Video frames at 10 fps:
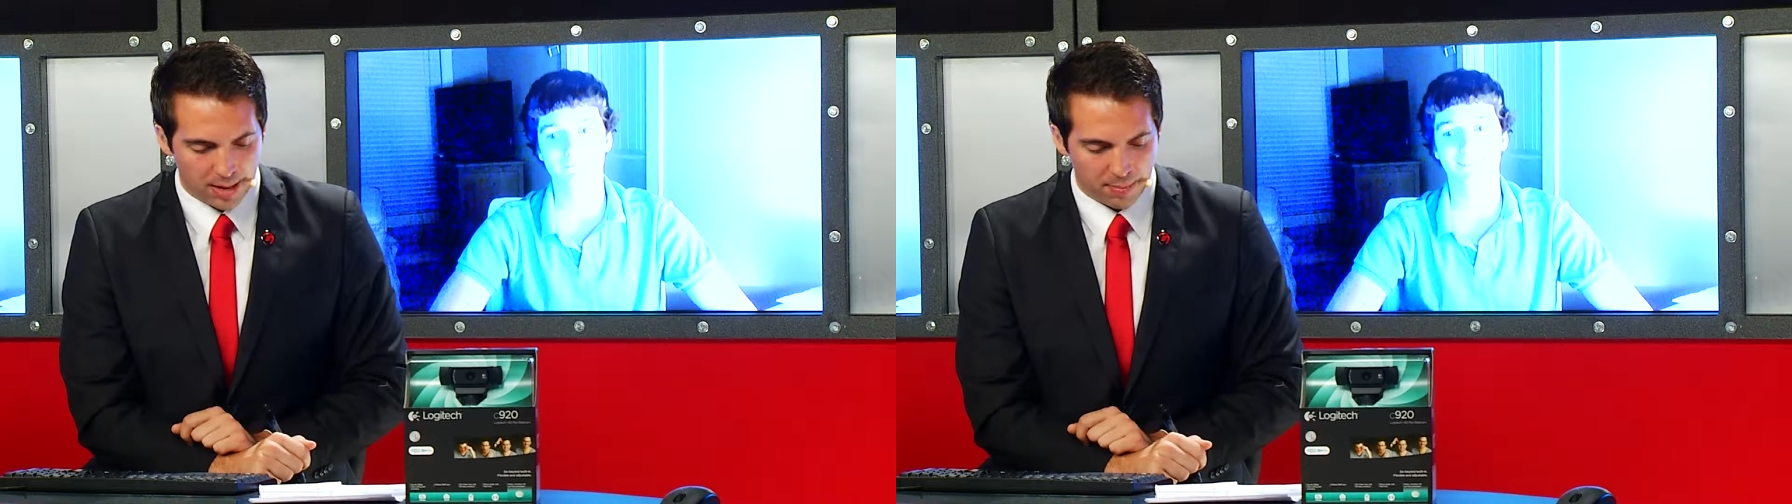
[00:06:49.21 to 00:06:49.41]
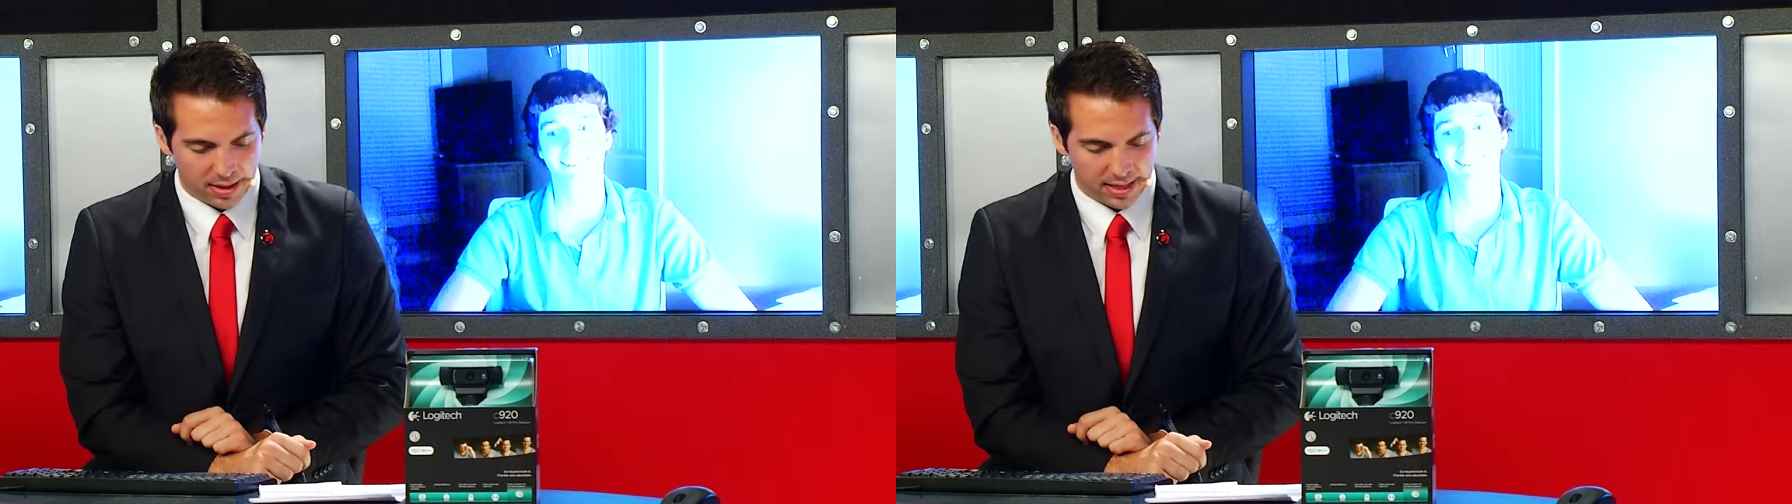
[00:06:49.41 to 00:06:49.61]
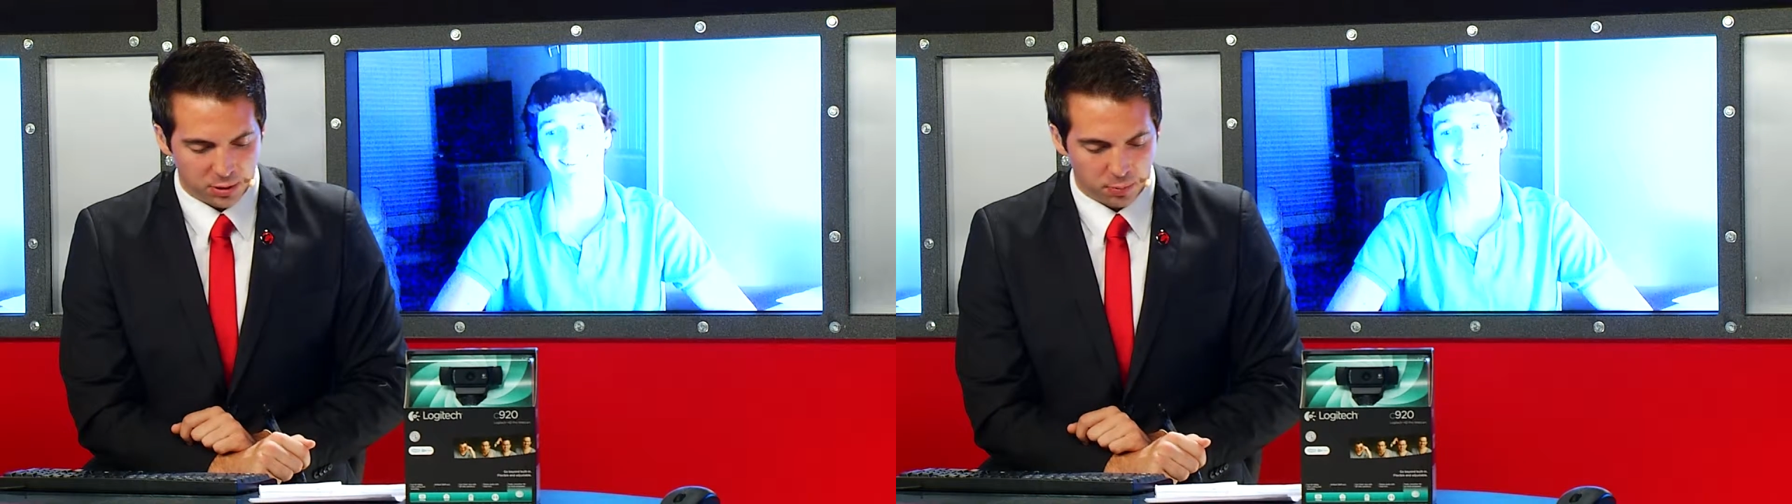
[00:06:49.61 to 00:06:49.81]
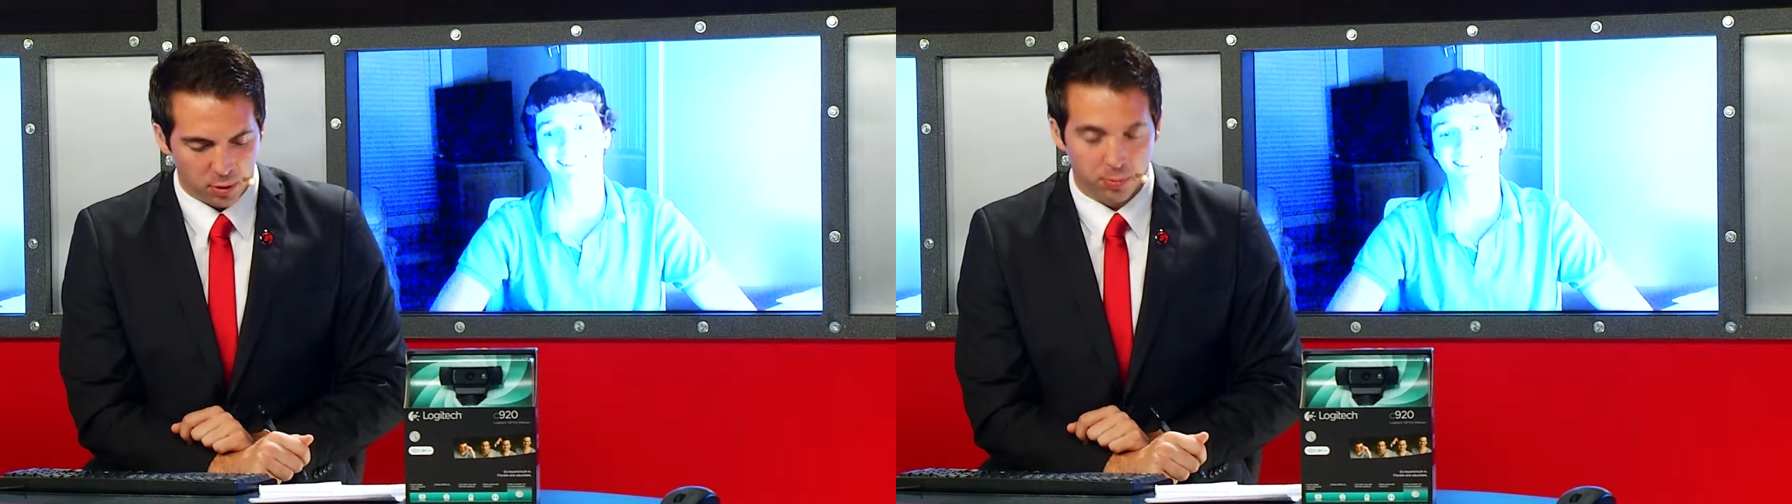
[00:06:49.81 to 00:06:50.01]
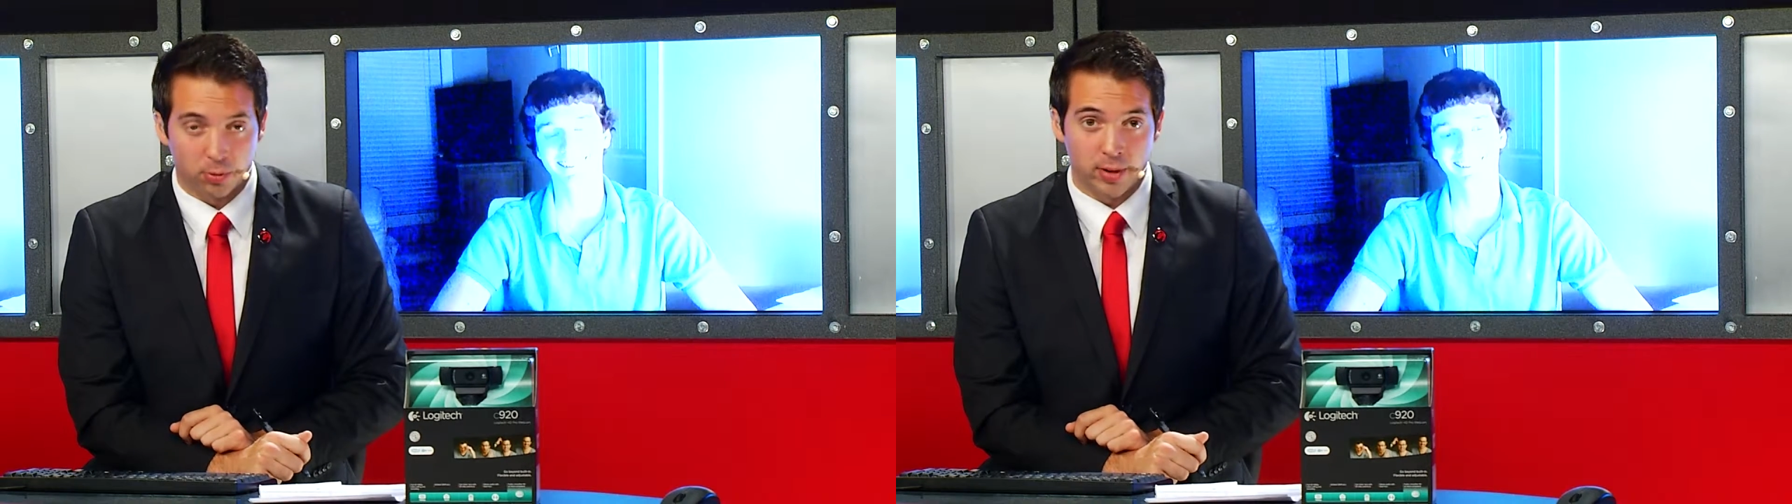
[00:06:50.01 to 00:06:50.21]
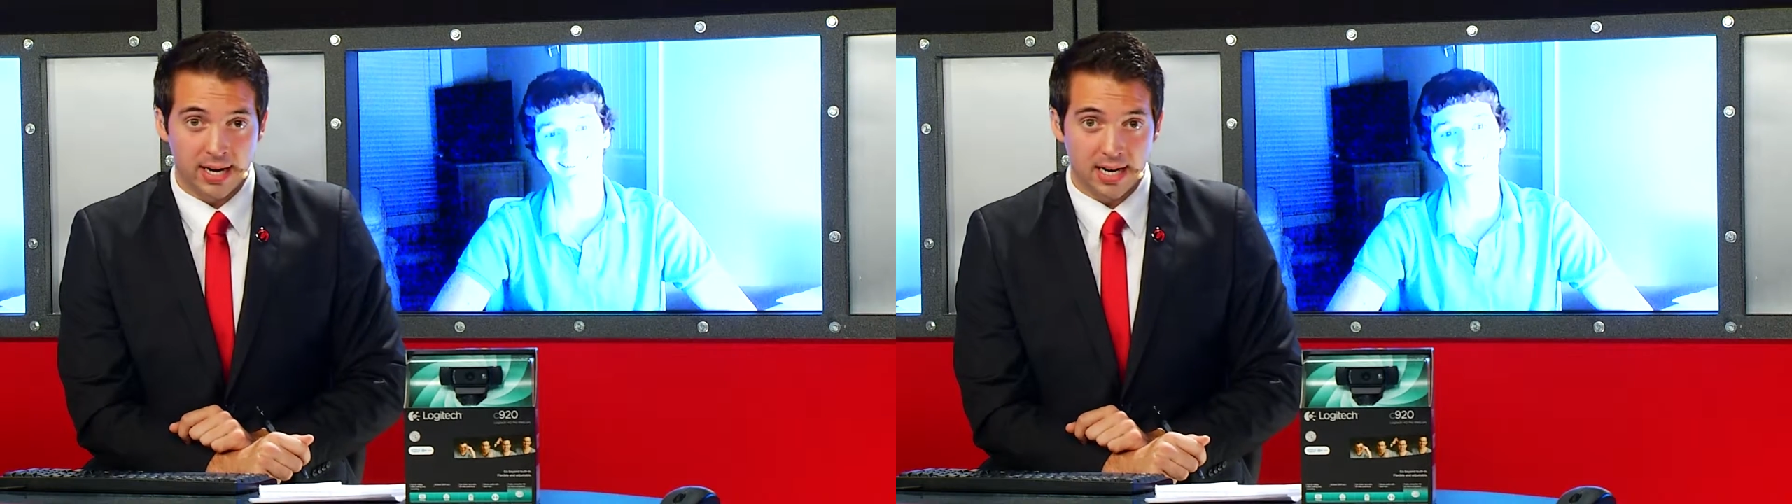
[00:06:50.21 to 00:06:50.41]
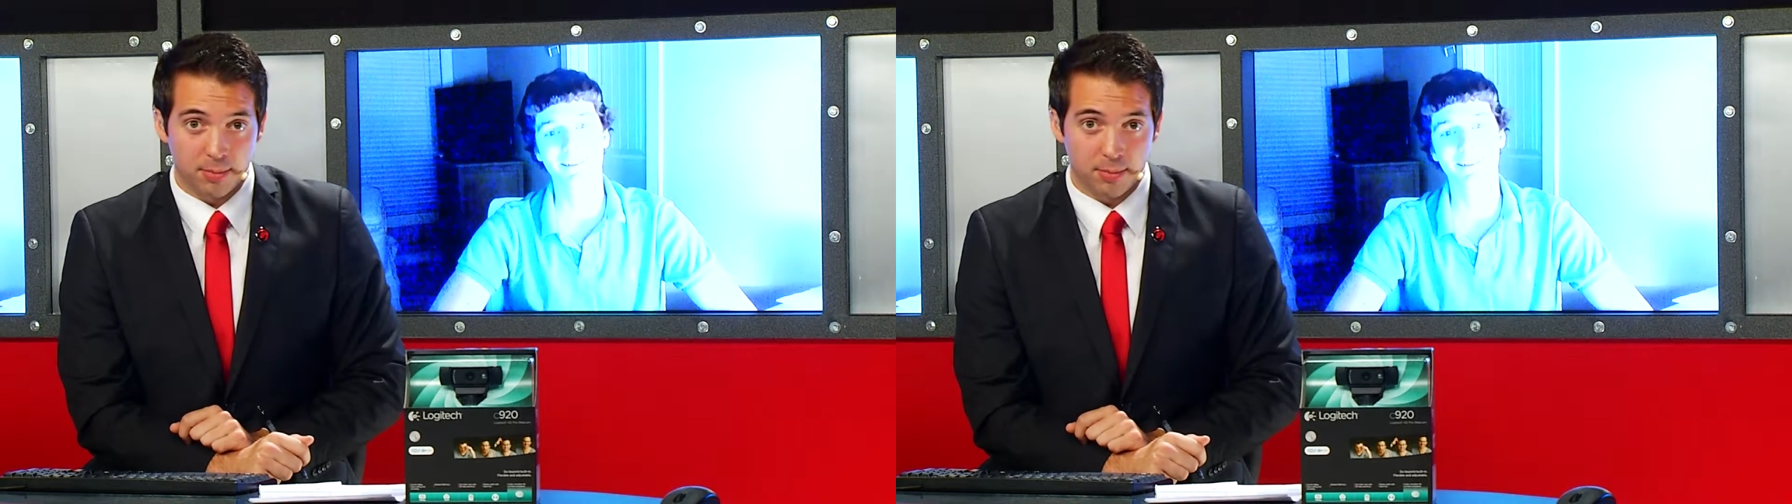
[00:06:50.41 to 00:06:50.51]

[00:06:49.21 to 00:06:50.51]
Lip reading: up against Purple Rain,